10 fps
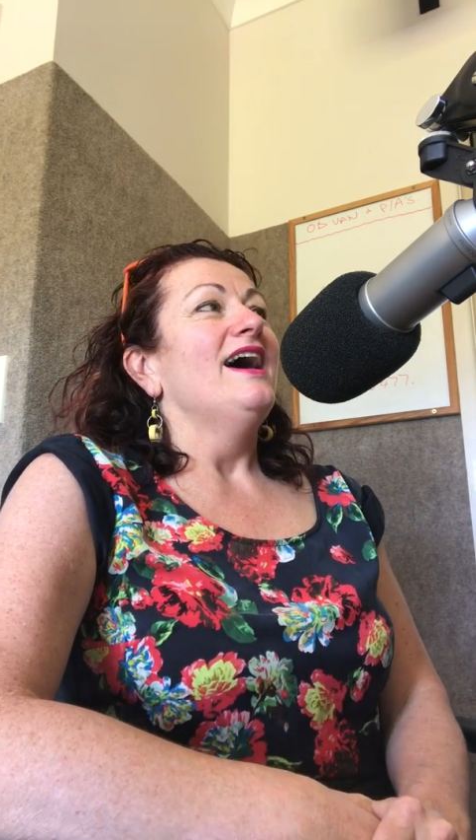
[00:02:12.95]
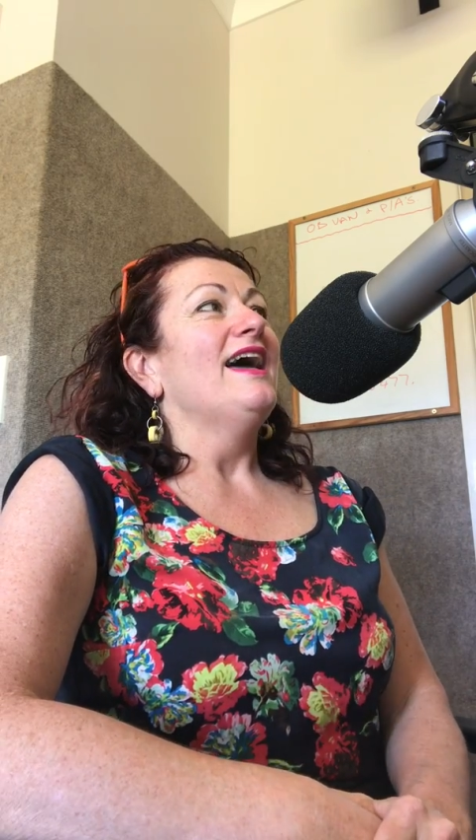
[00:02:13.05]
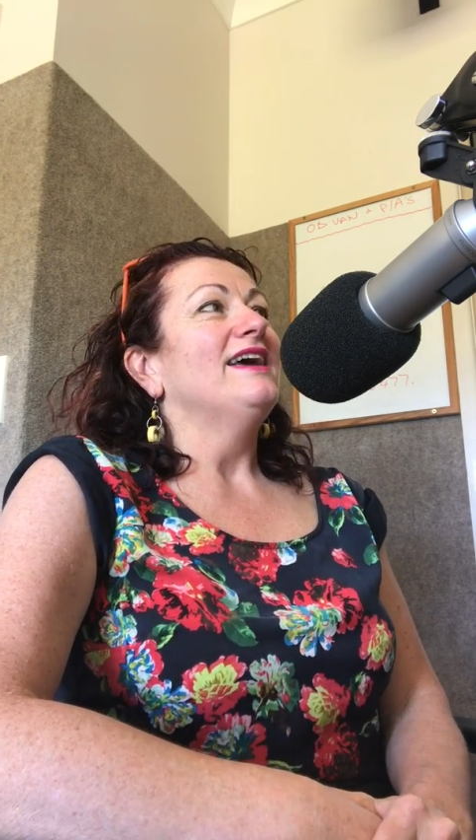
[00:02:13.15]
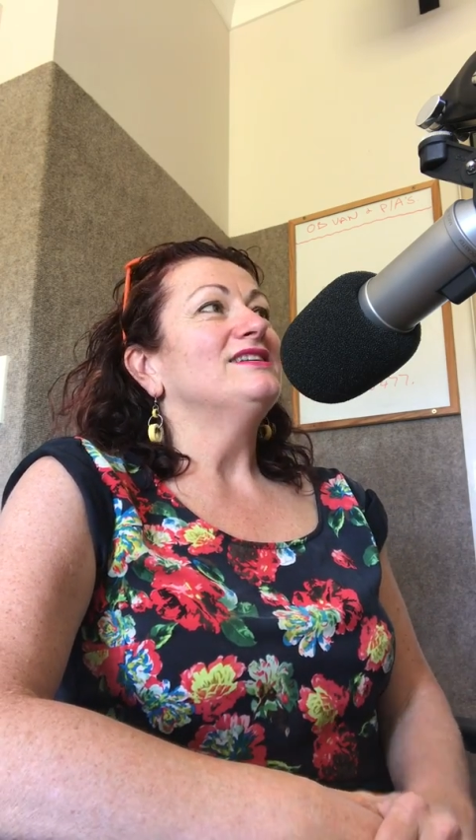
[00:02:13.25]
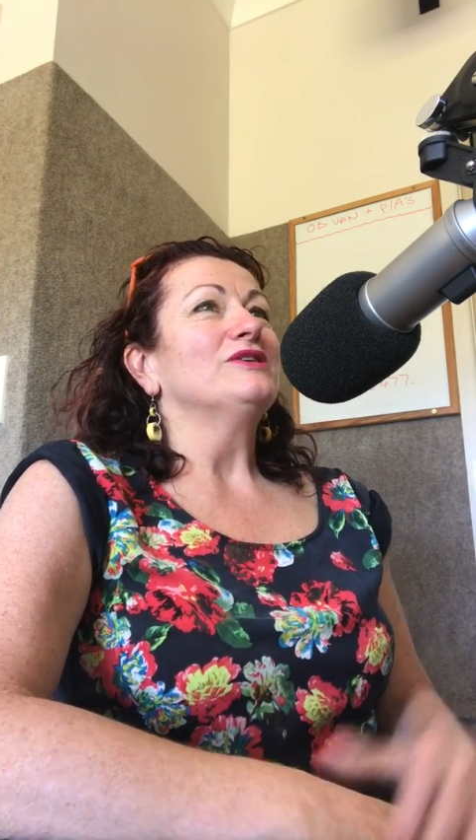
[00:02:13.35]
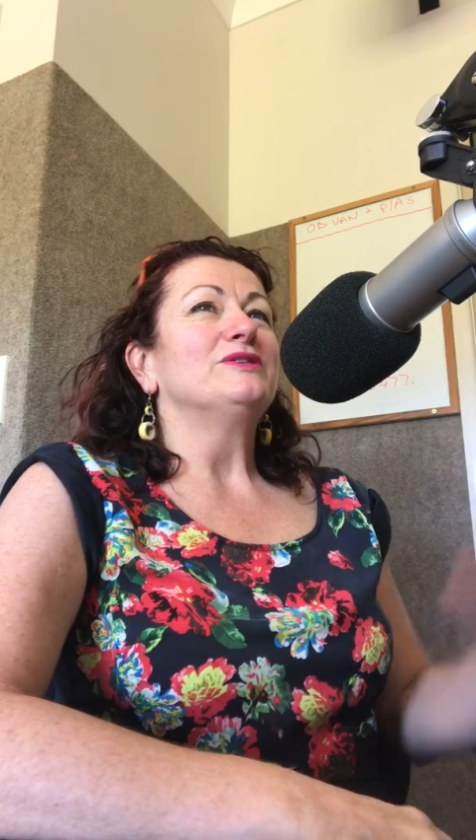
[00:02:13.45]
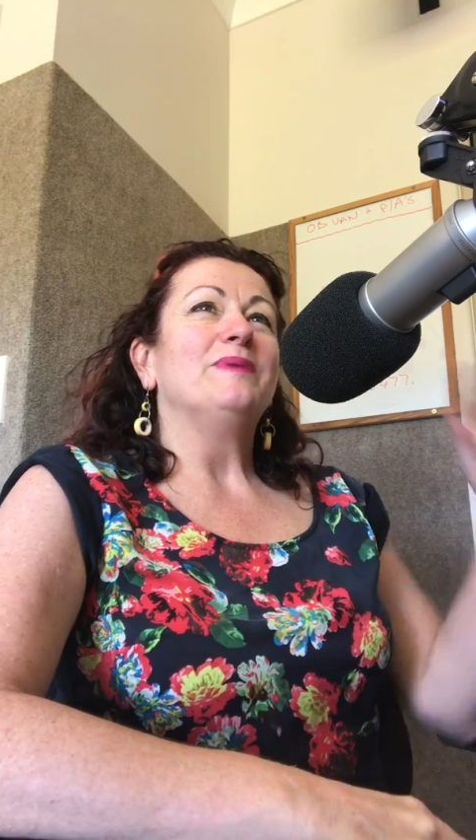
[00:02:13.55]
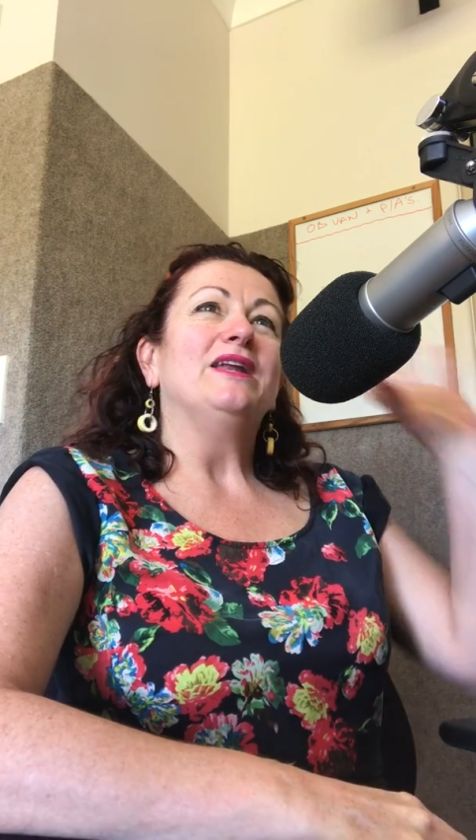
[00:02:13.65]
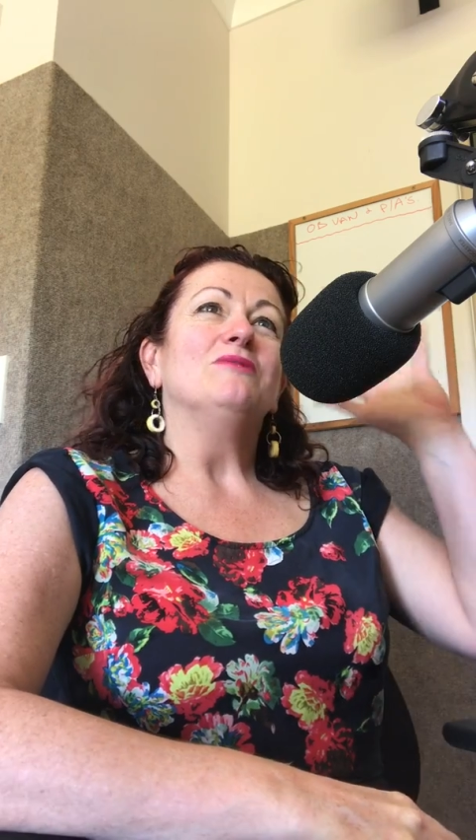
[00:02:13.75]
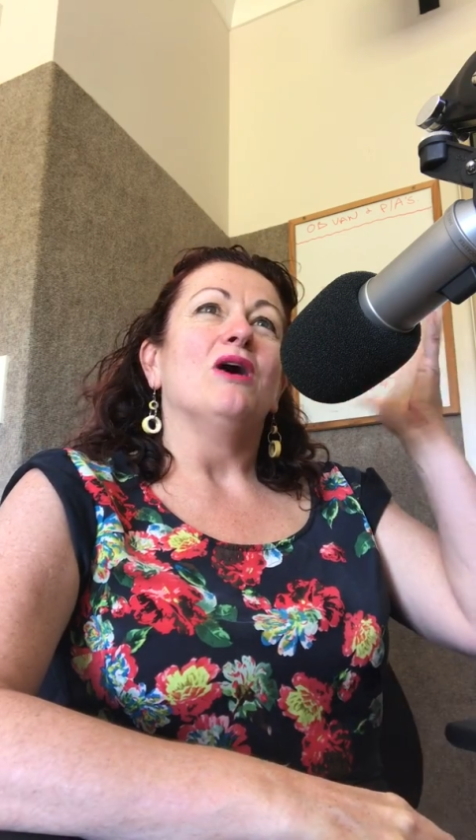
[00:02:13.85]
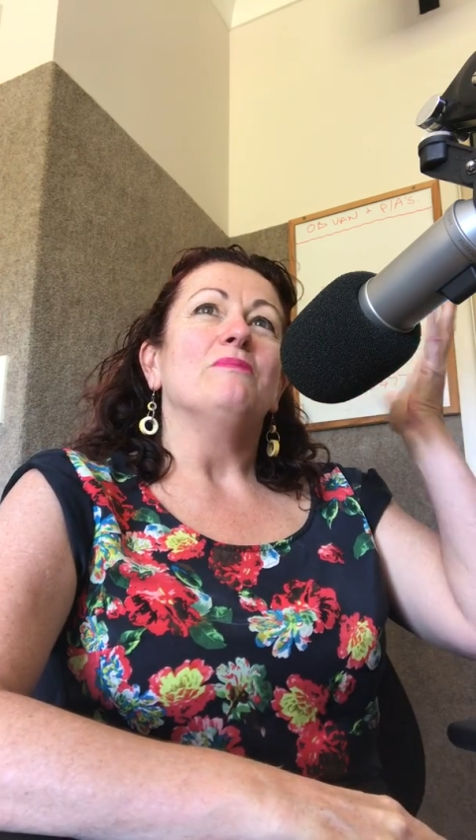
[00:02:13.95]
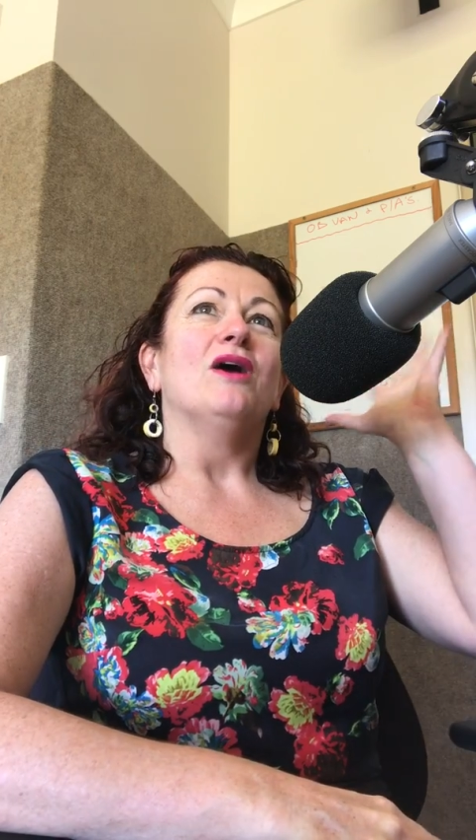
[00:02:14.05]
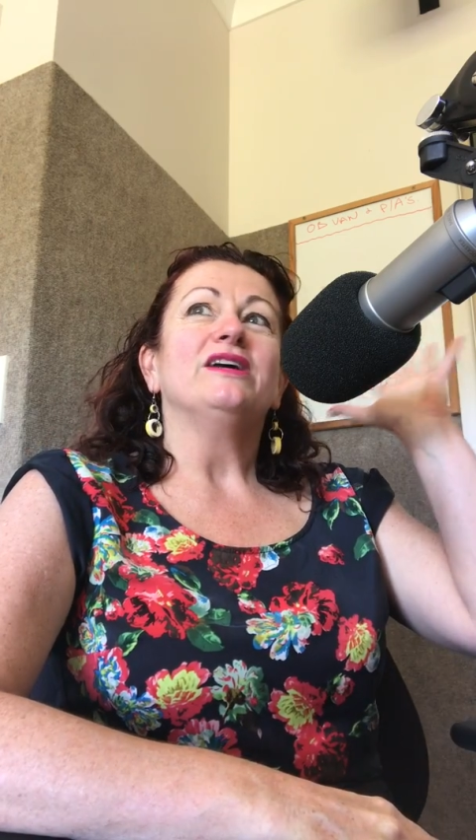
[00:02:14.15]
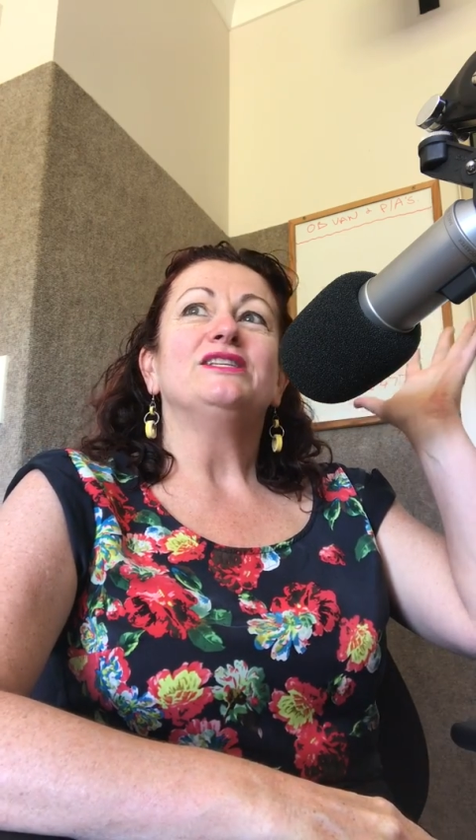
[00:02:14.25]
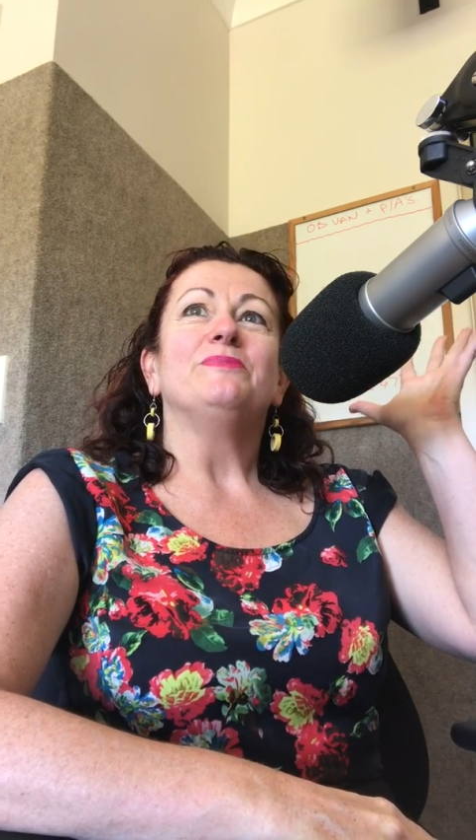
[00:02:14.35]
and so it's been in my
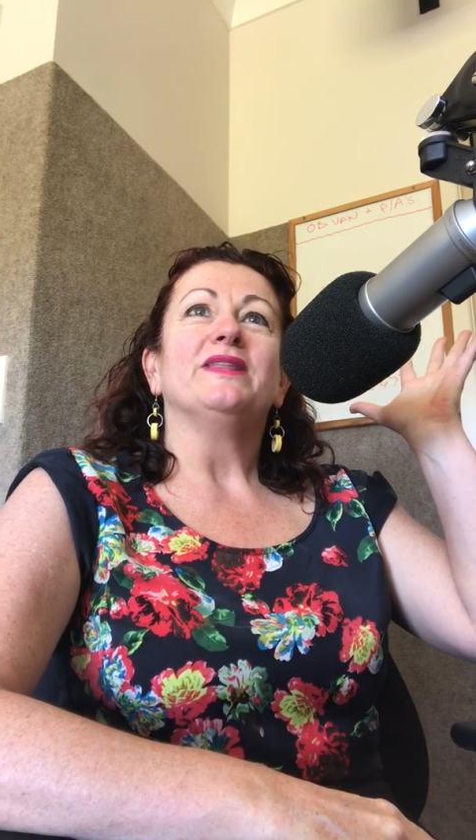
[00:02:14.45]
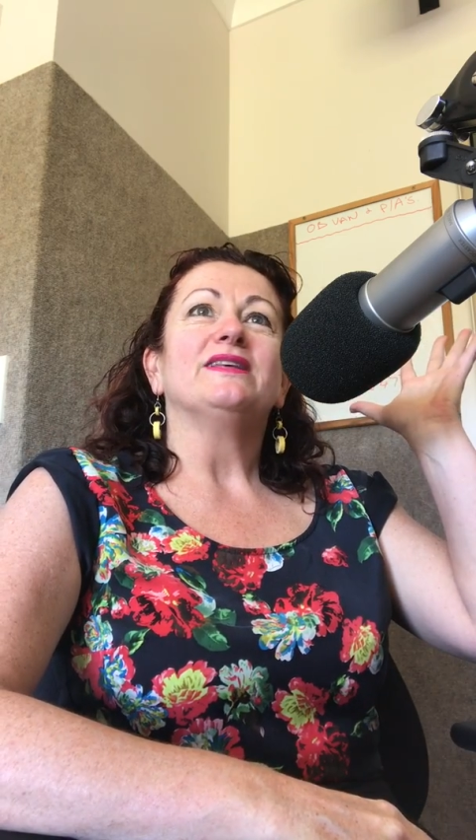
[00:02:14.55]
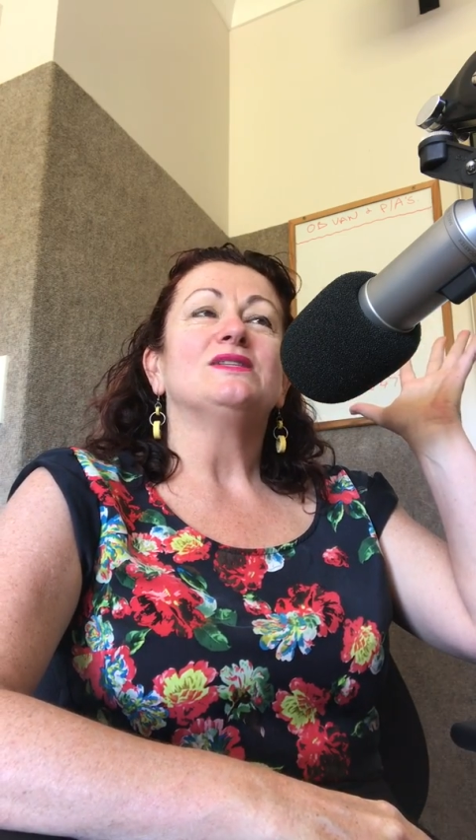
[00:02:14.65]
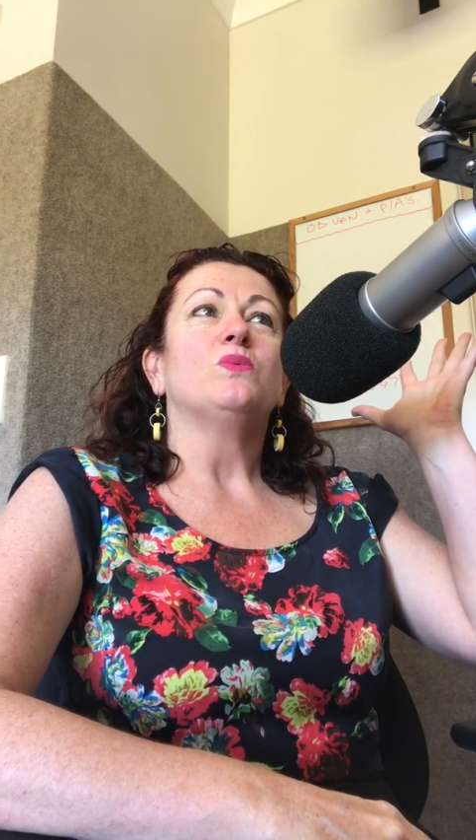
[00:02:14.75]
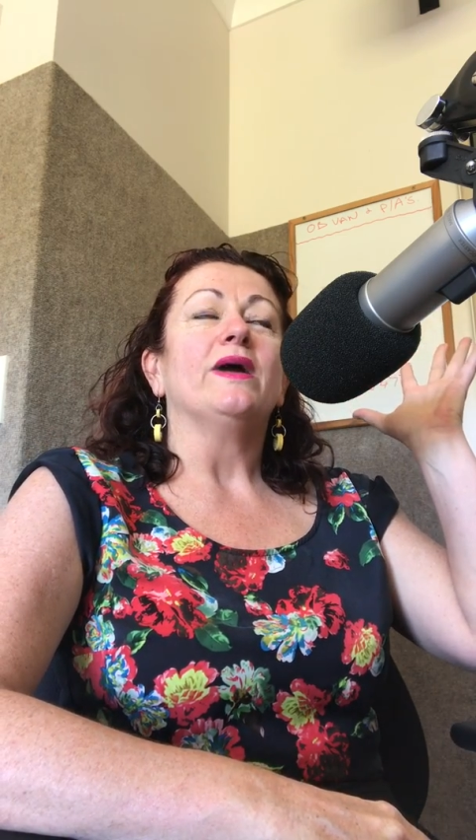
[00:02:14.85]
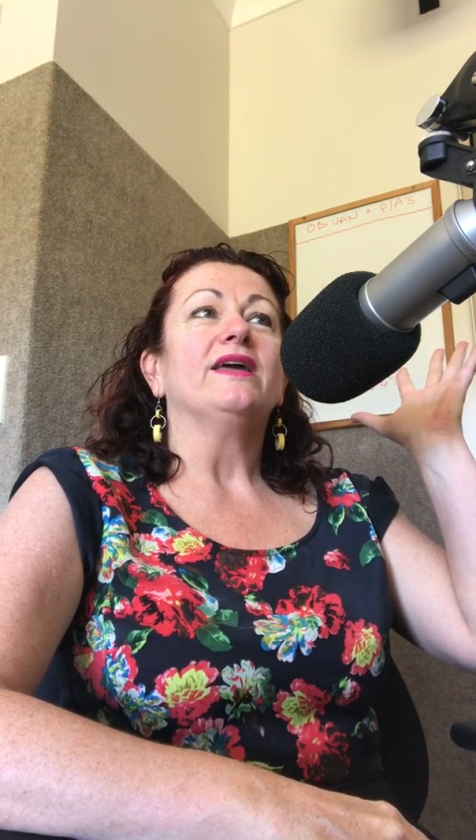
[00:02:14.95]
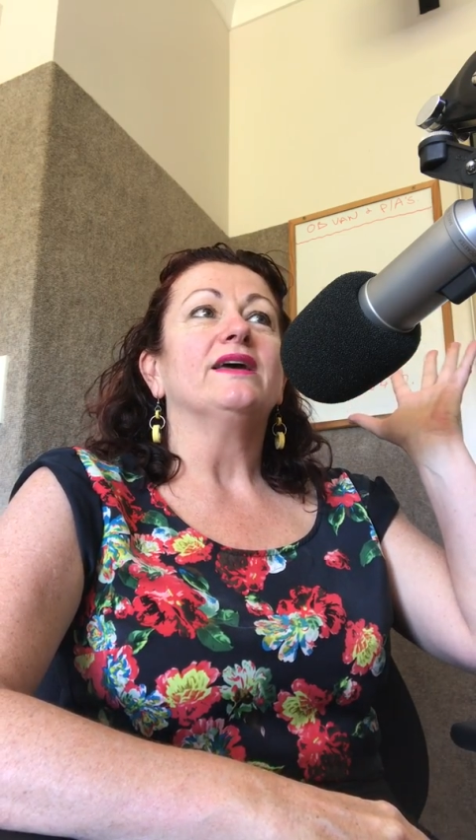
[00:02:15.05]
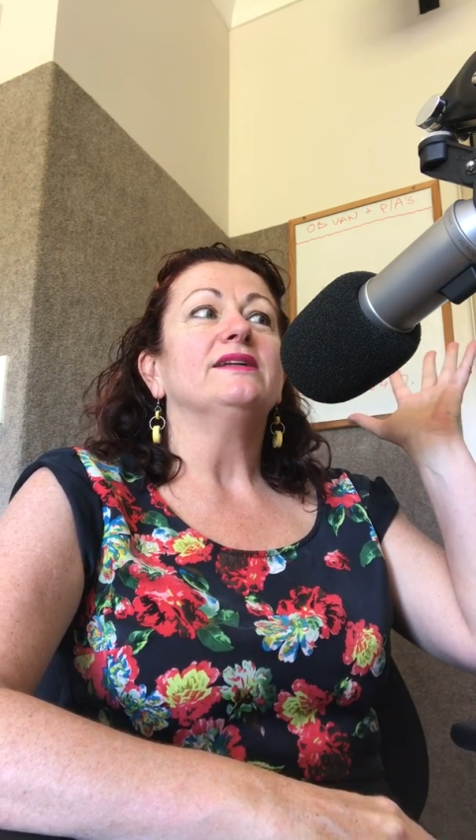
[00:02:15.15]
mind a bit this week,